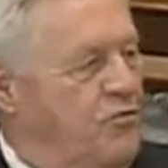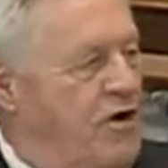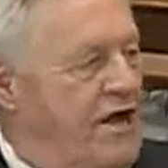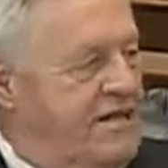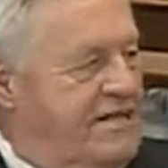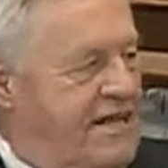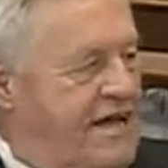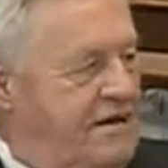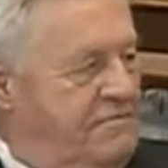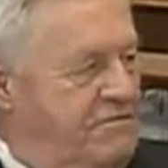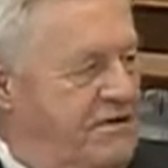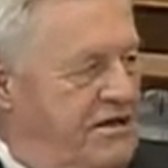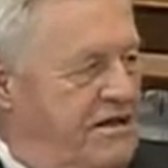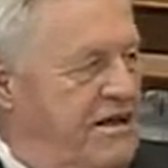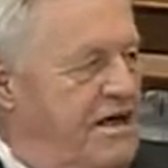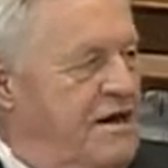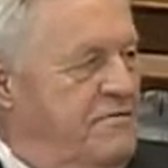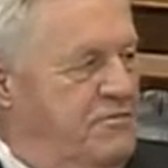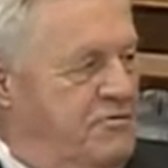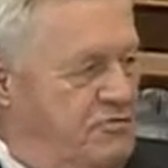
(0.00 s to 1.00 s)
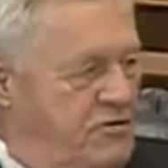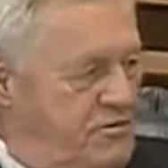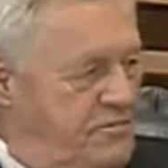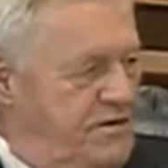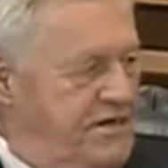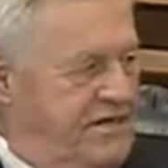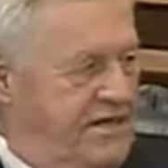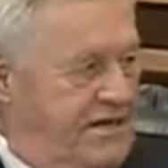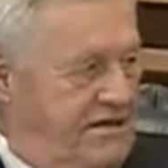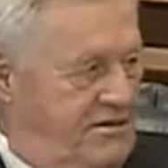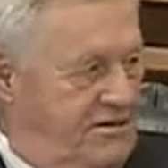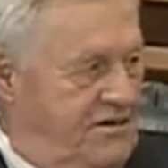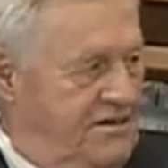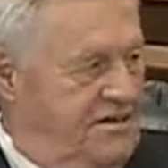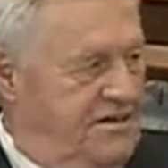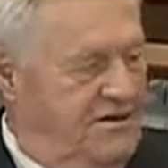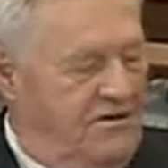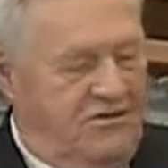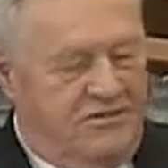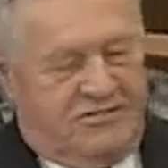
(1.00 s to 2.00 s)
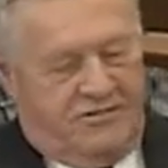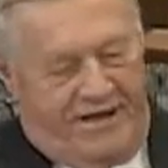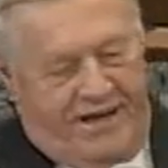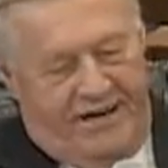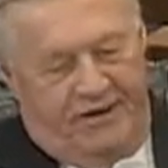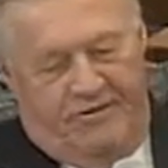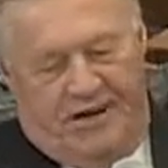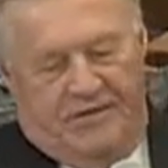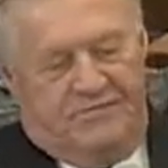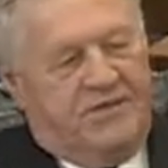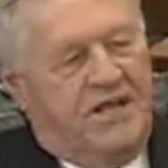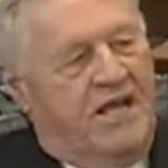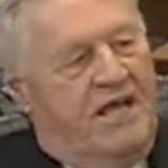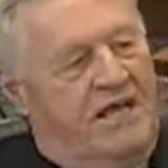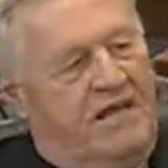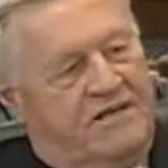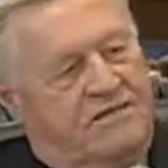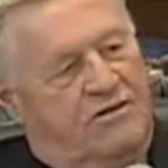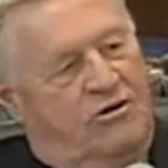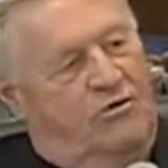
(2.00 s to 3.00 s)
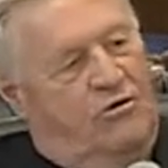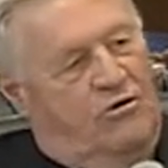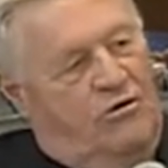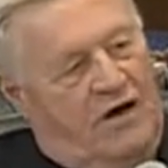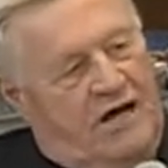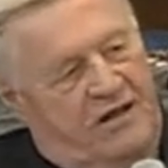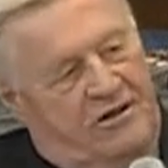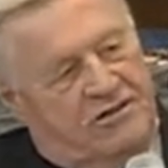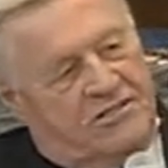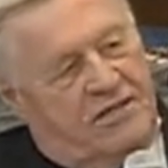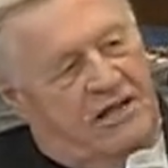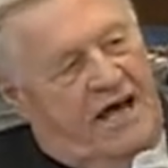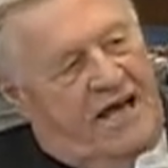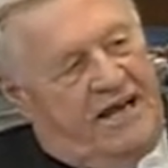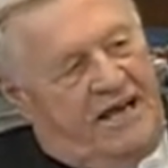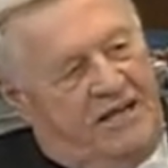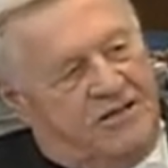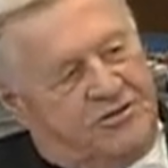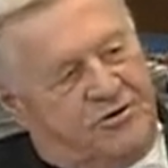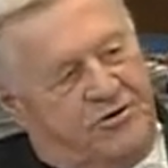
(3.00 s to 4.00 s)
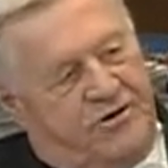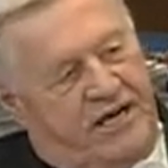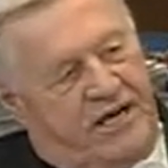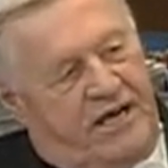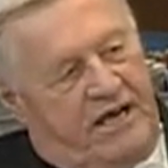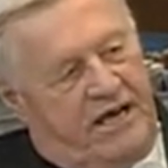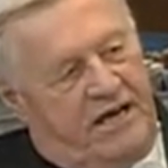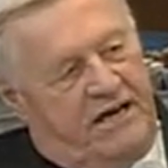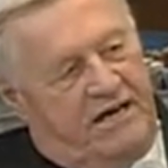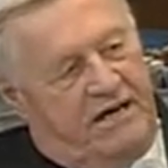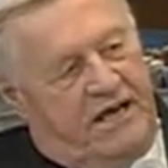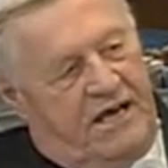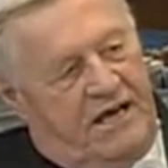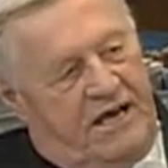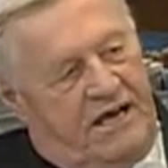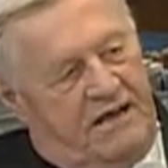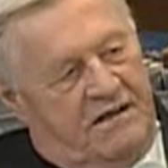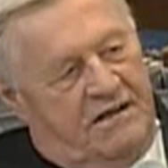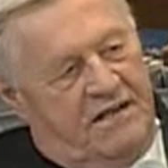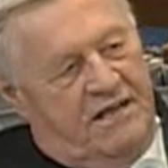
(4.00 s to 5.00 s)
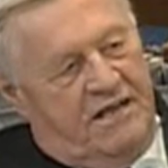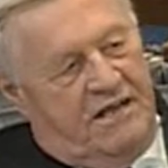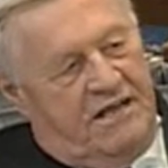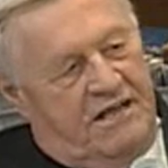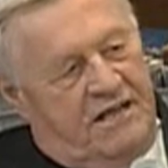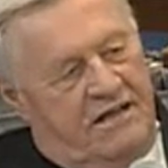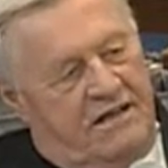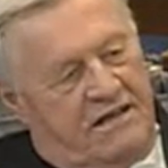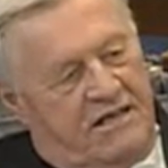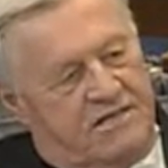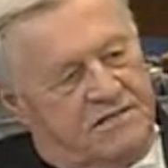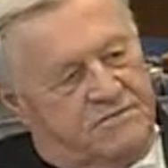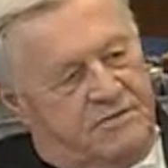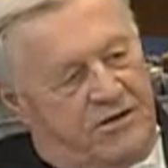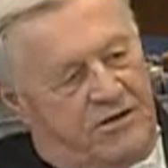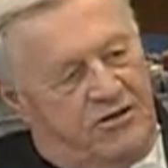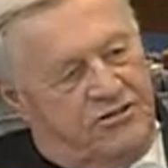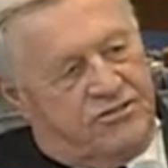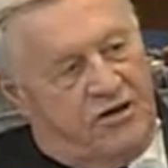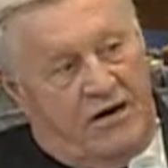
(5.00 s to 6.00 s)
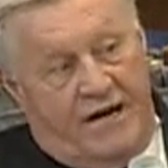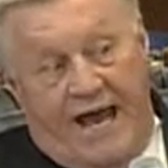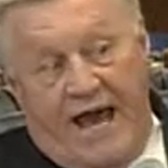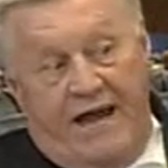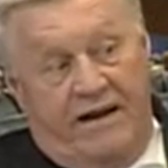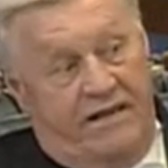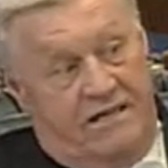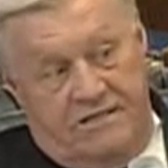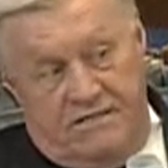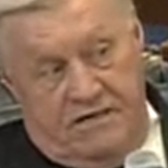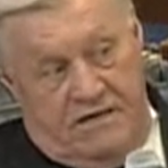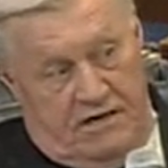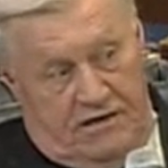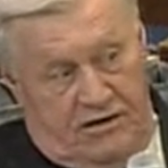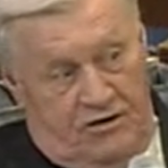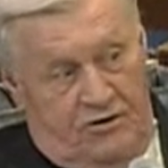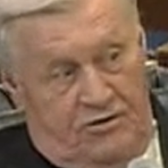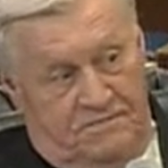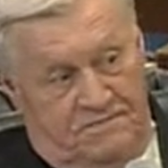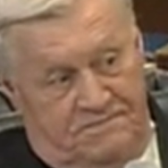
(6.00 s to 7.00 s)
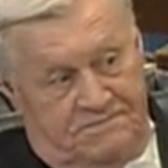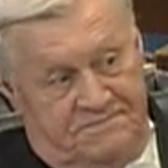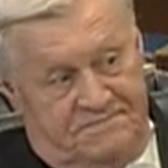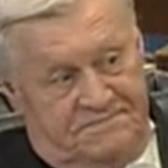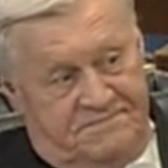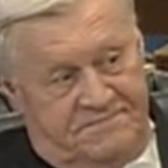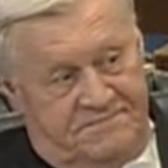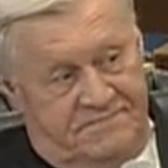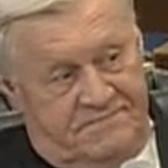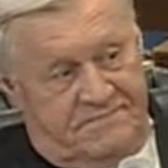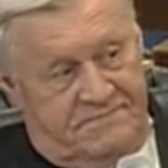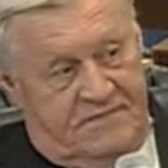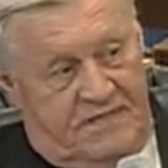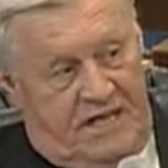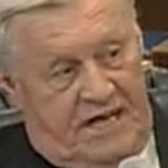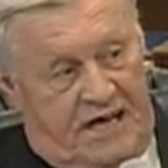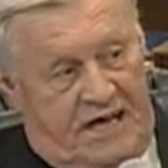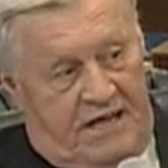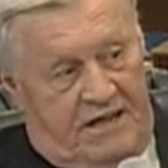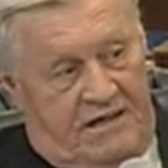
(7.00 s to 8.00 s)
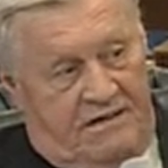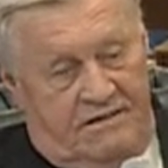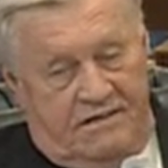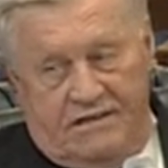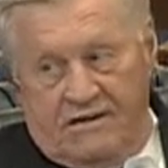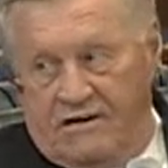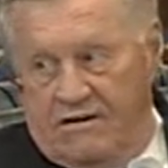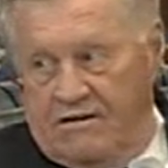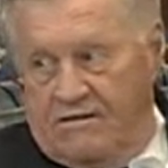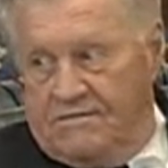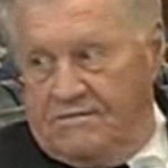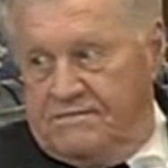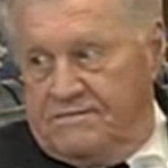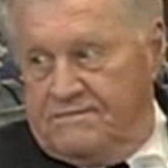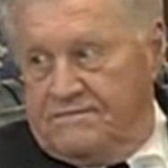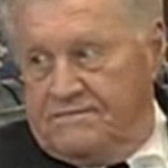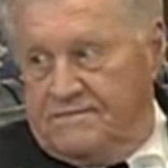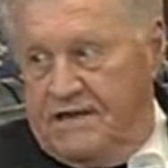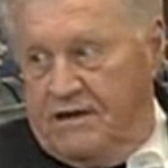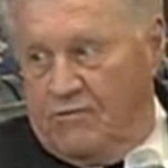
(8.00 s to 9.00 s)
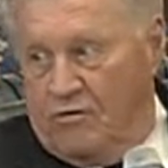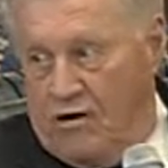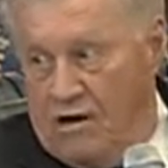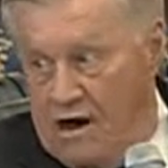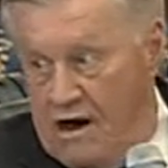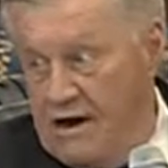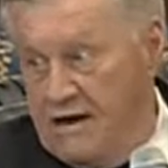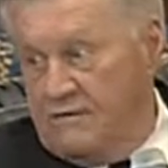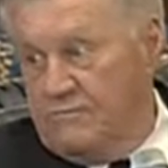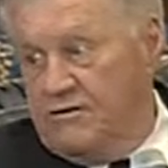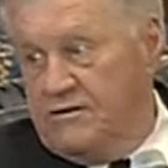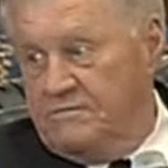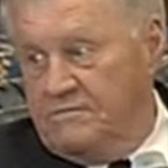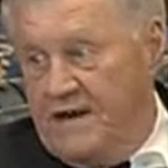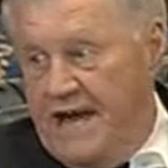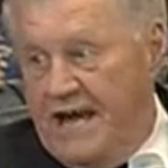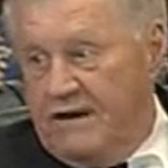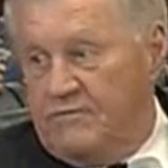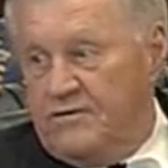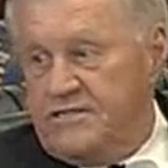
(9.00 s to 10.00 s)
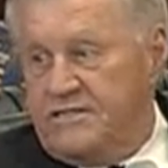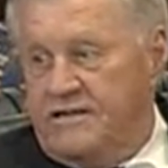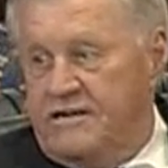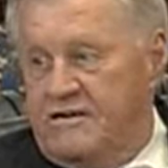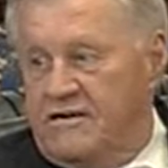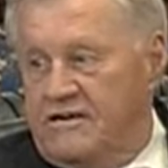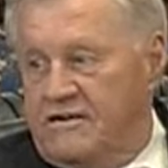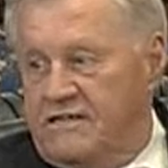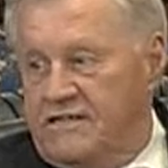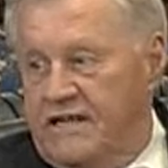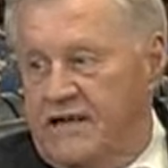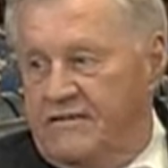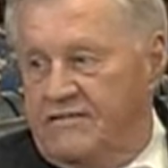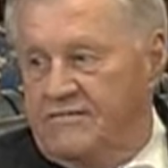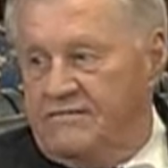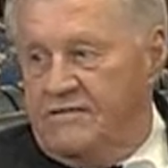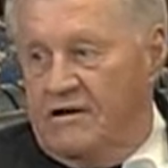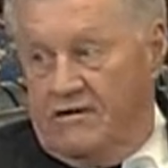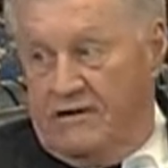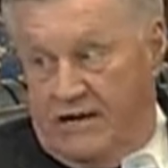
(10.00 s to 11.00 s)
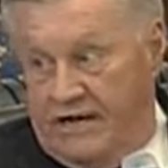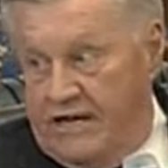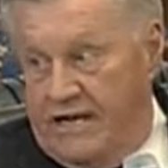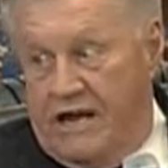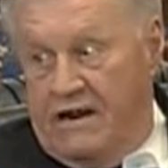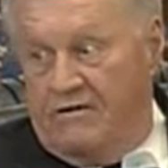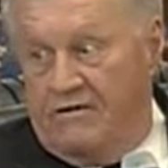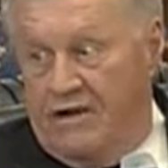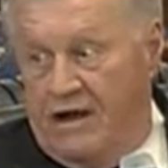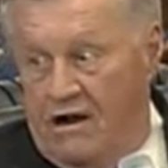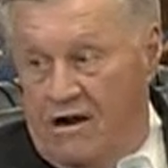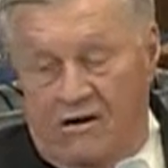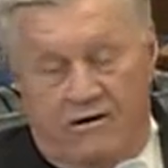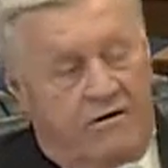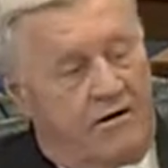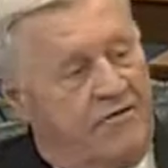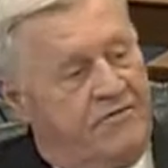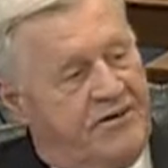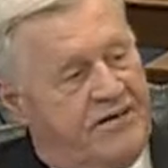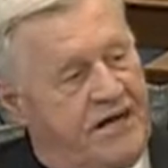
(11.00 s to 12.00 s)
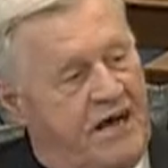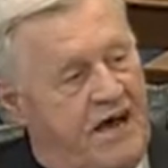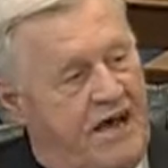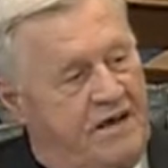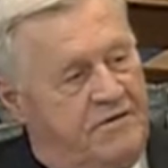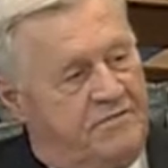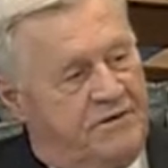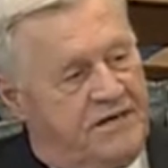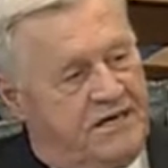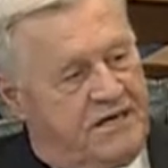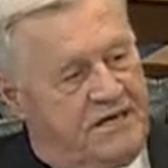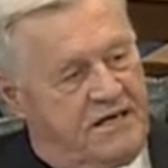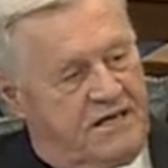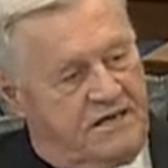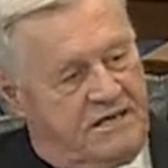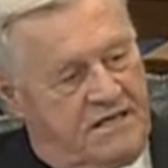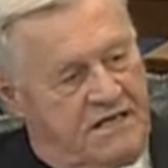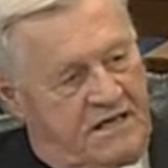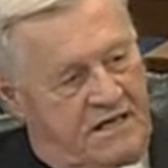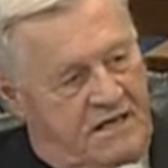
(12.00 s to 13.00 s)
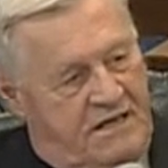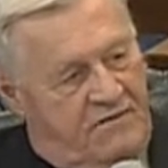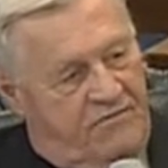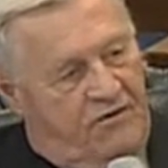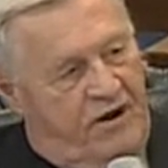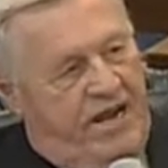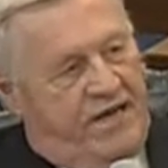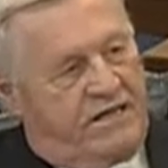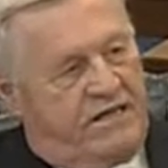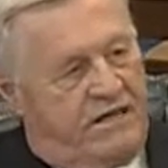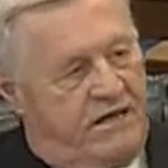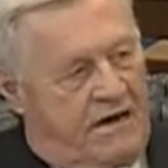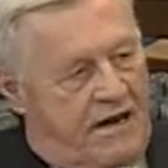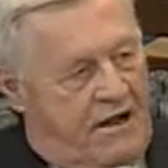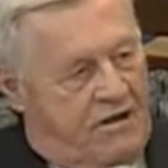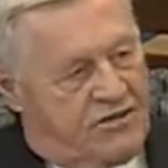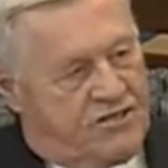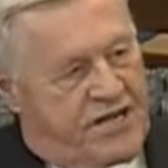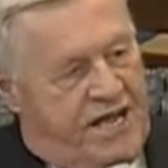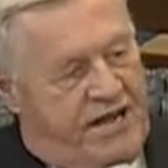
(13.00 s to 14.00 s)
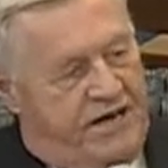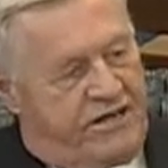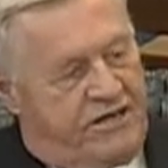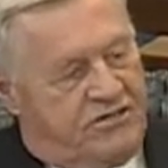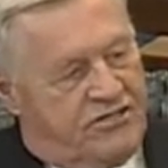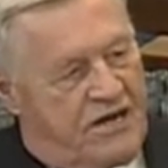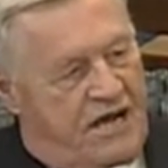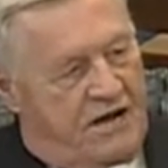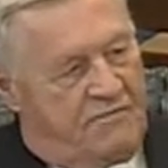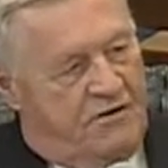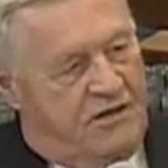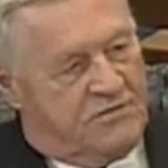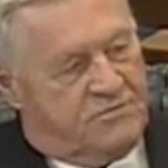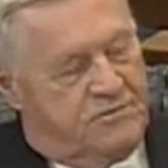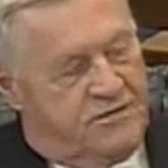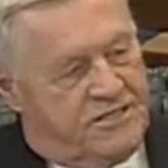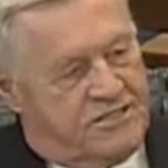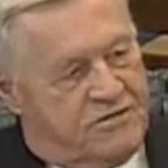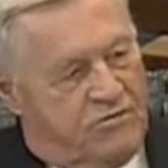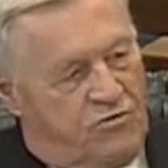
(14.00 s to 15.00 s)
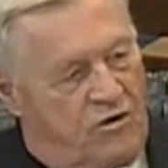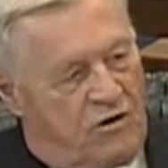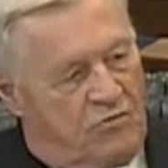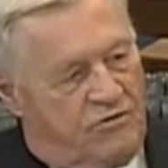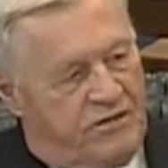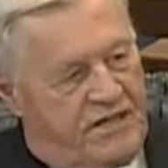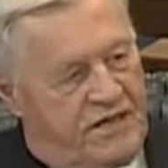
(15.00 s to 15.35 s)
brought that bill up, it would have been killed. So anyway, there's a lot of history, and these bills are not easy to do. They were hard when Pat was here, and they are getting harder every time. And Frank did an outstanding job. I was pleased to work with